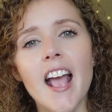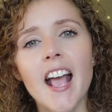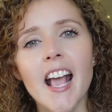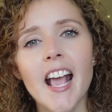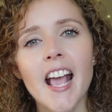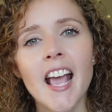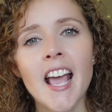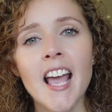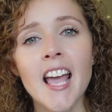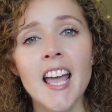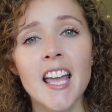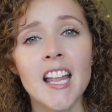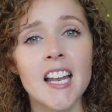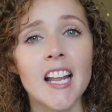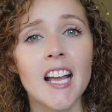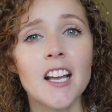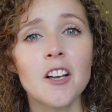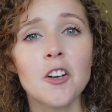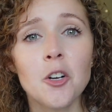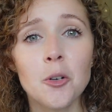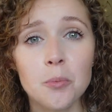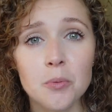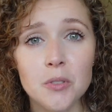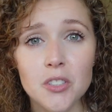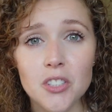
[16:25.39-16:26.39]
And I
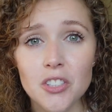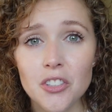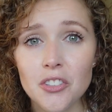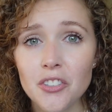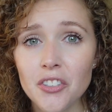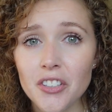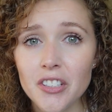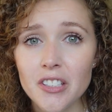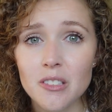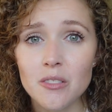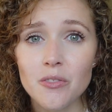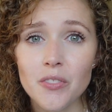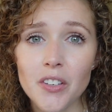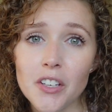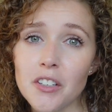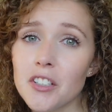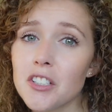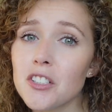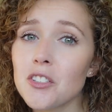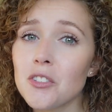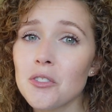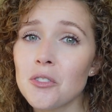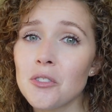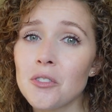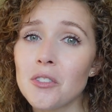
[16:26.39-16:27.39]
hope to see you guys very
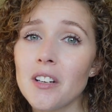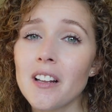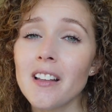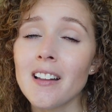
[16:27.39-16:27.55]
soon.